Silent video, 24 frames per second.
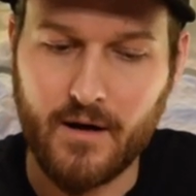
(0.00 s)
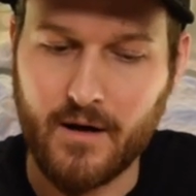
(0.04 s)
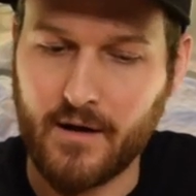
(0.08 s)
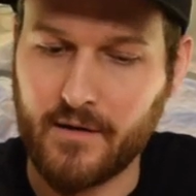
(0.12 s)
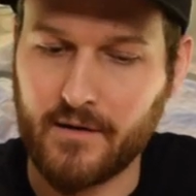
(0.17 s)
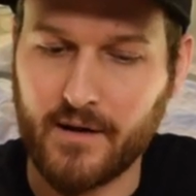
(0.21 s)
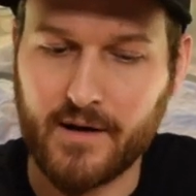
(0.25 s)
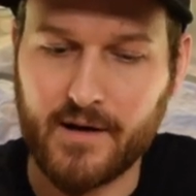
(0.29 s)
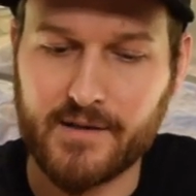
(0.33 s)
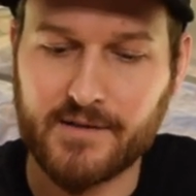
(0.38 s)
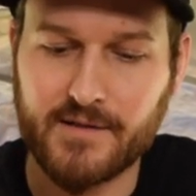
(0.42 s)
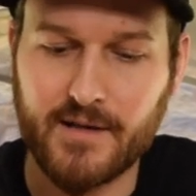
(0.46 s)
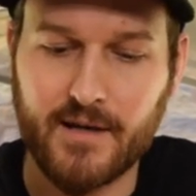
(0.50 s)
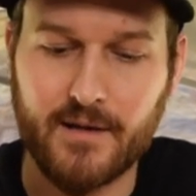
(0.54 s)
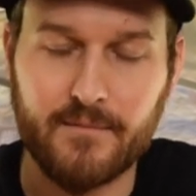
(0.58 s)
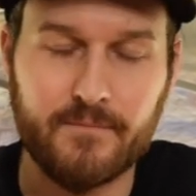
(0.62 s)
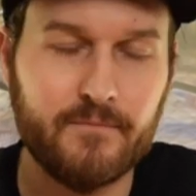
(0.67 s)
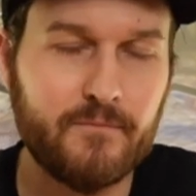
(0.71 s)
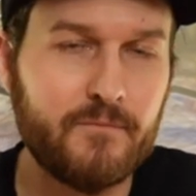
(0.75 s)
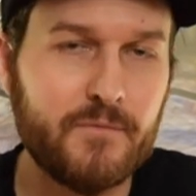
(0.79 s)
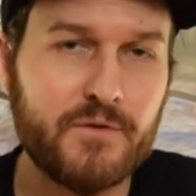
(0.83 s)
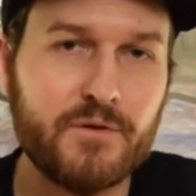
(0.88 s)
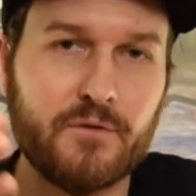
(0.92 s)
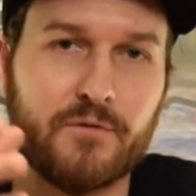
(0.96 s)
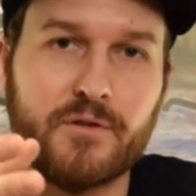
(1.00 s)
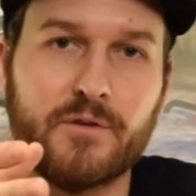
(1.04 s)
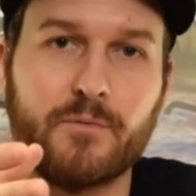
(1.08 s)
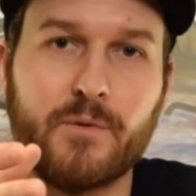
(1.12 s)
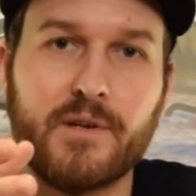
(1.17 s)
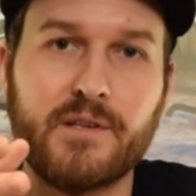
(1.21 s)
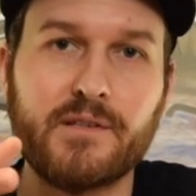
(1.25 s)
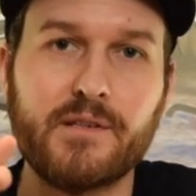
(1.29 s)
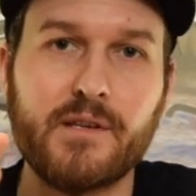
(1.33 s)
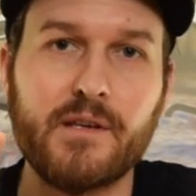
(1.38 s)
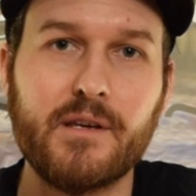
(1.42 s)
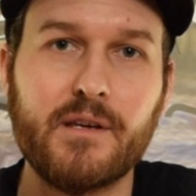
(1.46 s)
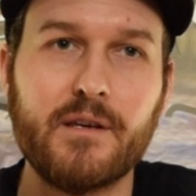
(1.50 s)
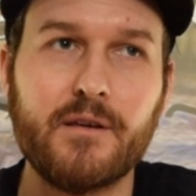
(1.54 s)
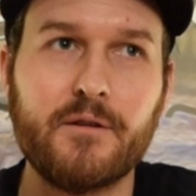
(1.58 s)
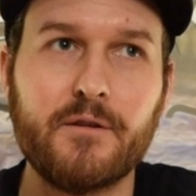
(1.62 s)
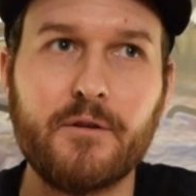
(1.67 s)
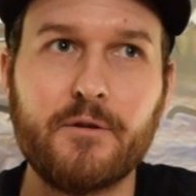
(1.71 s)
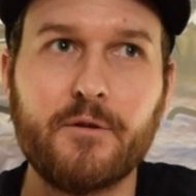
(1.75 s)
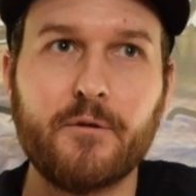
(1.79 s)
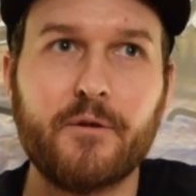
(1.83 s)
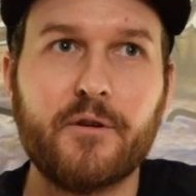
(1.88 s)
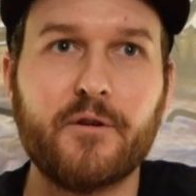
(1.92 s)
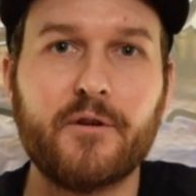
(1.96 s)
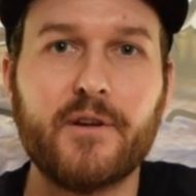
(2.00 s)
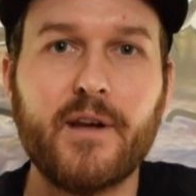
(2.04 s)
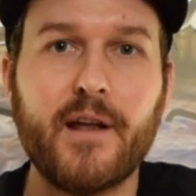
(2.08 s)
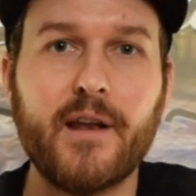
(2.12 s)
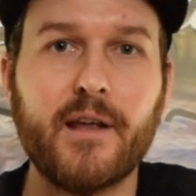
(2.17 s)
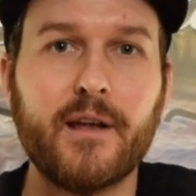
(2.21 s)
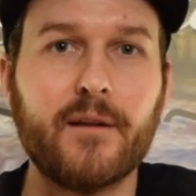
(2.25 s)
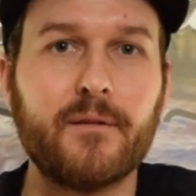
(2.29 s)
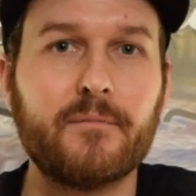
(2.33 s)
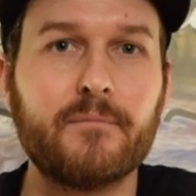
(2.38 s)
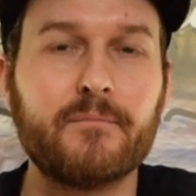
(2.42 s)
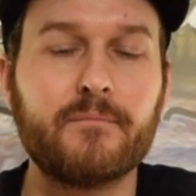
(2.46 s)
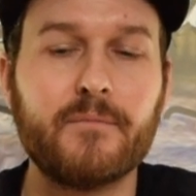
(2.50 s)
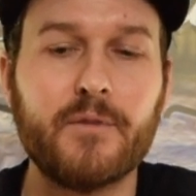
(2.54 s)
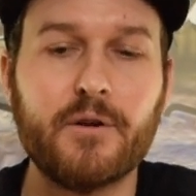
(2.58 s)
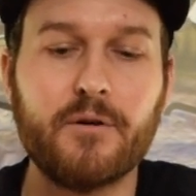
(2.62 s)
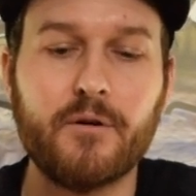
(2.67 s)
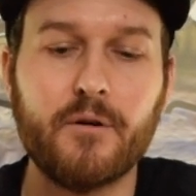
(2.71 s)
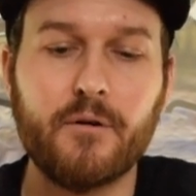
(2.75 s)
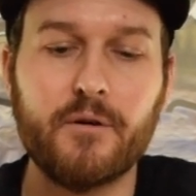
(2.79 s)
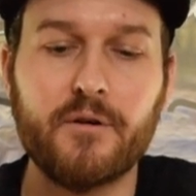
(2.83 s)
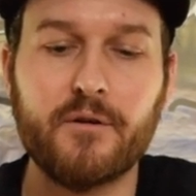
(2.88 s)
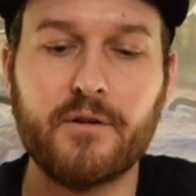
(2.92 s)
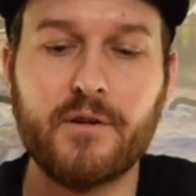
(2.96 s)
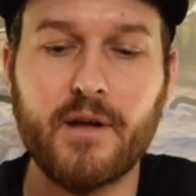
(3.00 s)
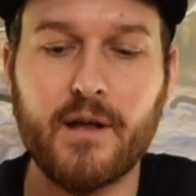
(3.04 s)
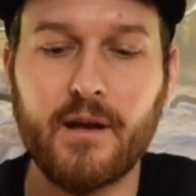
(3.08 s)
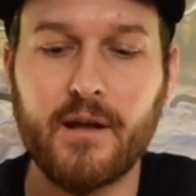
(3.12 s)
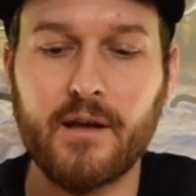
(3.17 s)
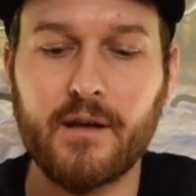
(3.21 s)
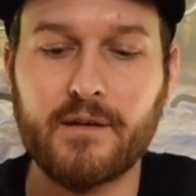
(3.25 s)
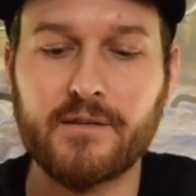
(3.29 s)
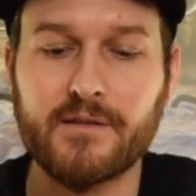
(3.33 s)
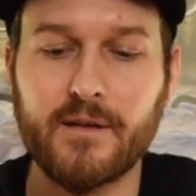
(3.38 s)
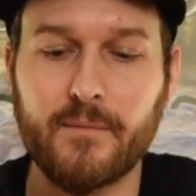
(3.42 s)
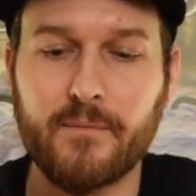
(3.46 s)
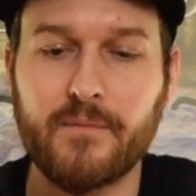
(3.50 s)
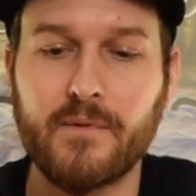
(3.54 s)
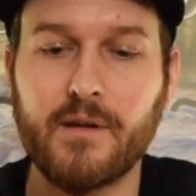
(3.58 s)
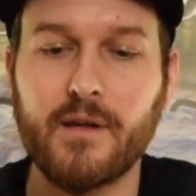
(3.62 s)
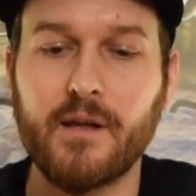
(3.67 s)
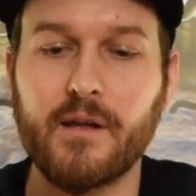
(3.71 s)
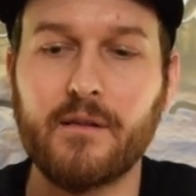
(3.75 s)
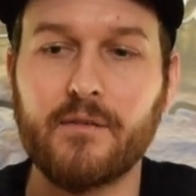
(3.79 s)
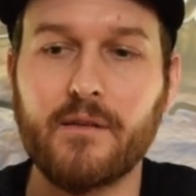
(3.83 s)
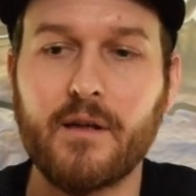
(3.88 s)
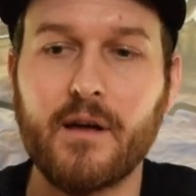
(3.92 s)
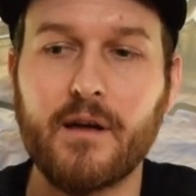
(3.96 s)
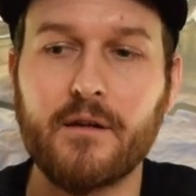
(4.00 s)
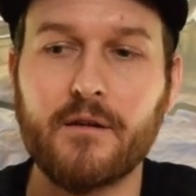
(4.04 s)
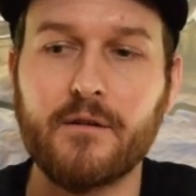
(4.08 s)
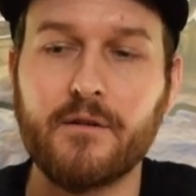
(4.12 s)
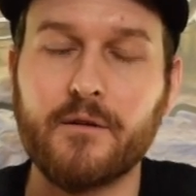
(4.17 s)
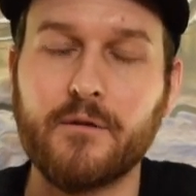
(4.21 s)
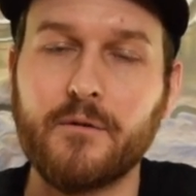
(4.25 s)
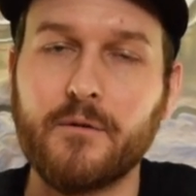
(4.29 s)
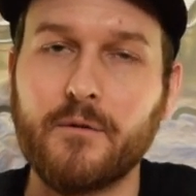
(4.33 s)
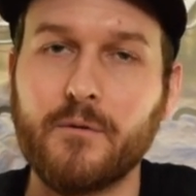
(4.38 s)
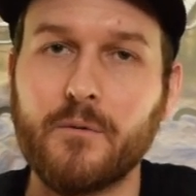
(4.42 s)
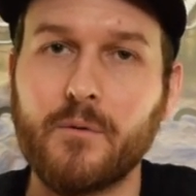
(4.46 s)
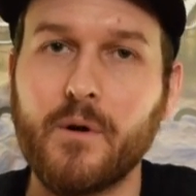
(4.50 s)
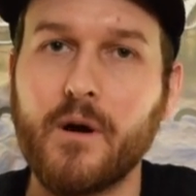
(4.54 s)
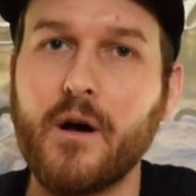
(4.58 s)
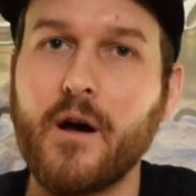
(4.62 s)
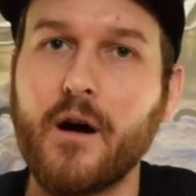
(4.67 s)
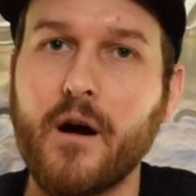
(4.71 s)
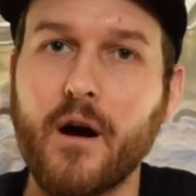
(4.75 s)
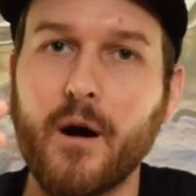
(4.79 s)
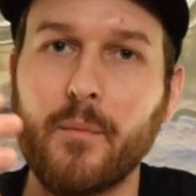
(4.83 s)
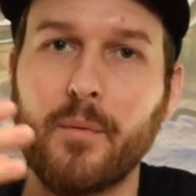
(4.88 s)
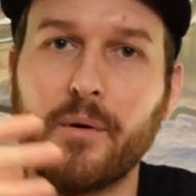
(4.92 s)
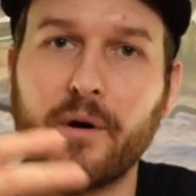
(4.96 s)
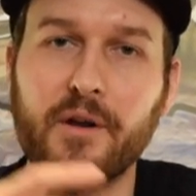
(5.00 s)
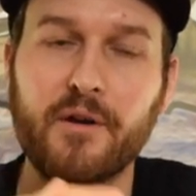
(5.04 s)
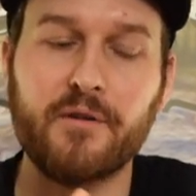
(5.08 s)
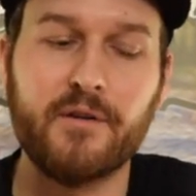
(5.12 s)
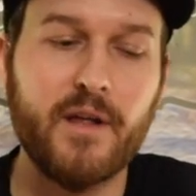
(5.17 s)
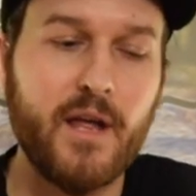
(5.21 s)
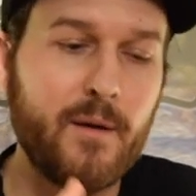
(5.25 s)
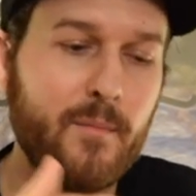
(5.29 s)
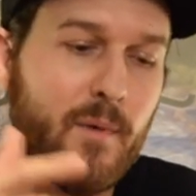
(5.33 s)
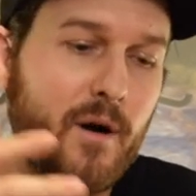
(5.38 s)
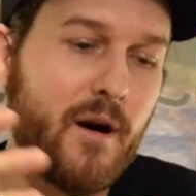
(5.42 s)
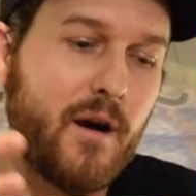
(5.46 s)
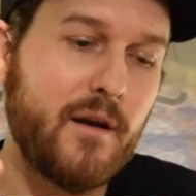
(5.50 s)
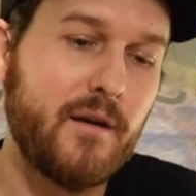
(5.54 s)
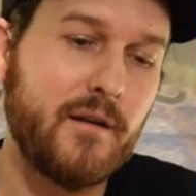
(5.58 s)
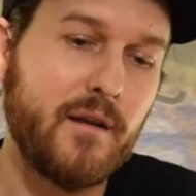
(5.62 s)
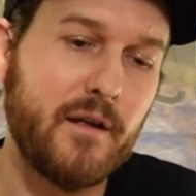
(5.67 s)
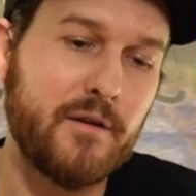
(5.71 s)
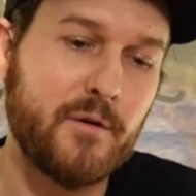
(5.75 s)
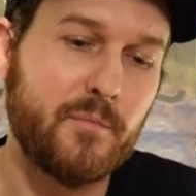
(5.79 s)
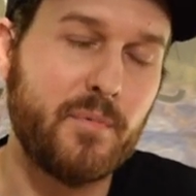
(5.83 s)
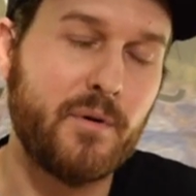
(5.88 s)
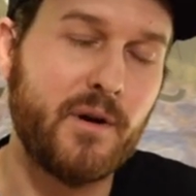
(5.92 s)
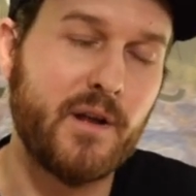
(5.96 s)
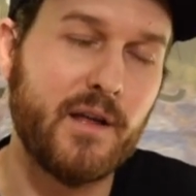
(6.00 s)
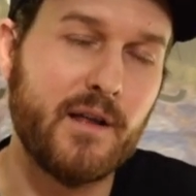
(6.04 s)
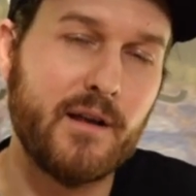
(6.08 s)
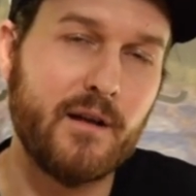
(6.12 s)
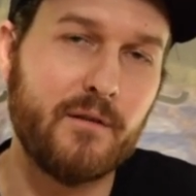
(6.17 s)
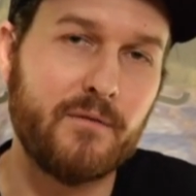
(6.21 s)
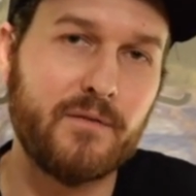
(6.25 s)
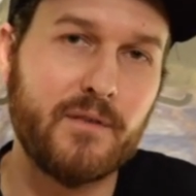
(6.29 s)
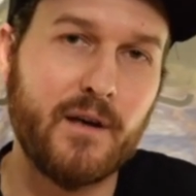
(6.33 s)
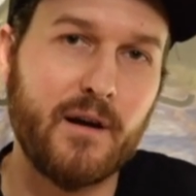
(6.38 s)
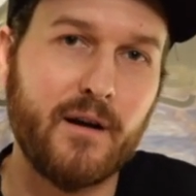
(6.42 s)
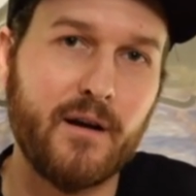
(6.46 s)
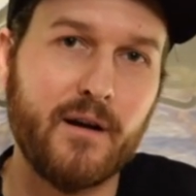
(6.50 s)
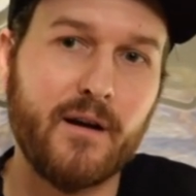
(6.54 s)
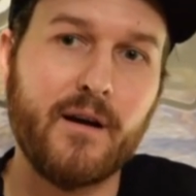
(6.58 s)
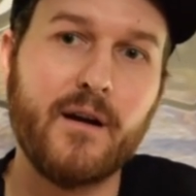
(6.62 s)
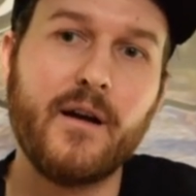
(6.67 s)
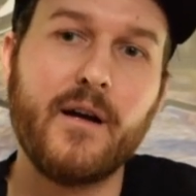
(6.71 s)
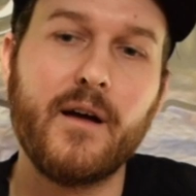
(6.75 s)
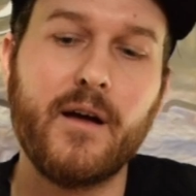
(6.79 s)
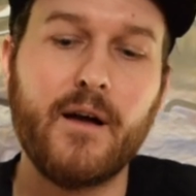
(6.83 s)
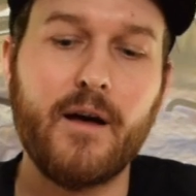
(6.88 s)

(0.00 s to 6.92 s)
And like I said, sourced whiskey, you know what you're getting. You know you're getting something that you are putting your name on and you're putting it out there.